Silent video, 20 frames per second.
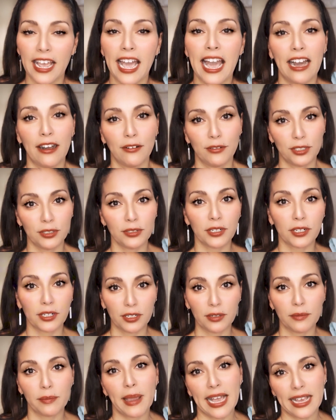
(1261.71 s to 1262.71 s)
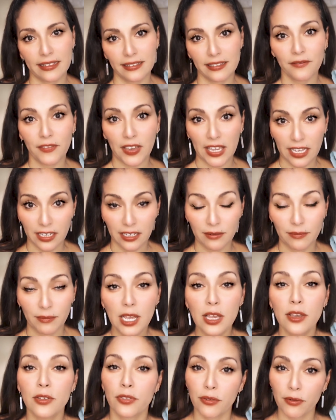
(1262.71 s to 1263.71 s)
how to earn passive income
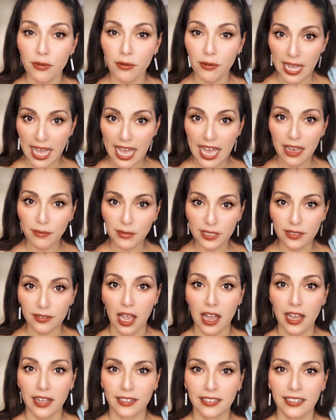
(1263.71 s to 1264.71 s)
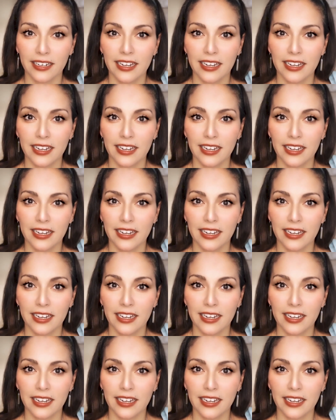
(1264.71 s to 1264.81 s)
through Amazon